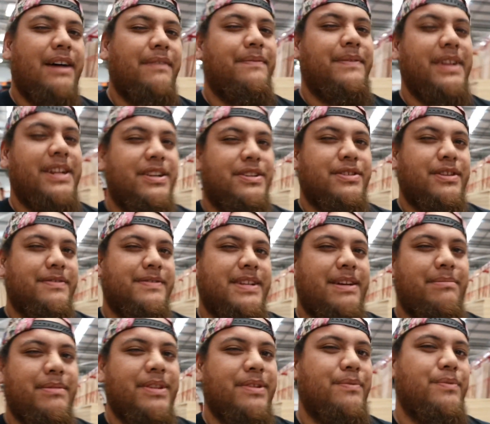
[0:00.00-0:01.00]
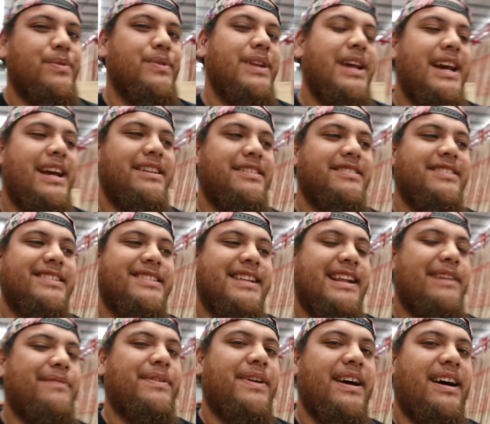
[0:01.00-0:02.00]
finish off some of the wood edges that
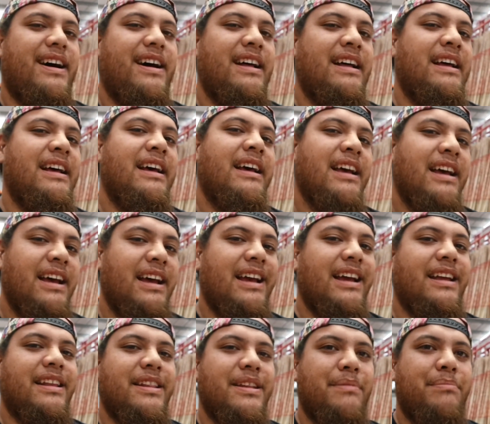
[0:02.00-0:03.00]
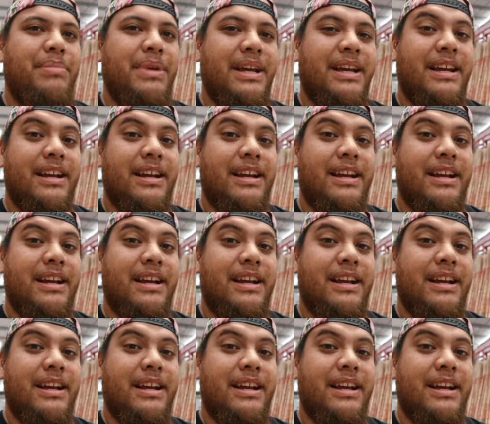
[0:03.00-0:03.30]
I've cut in the big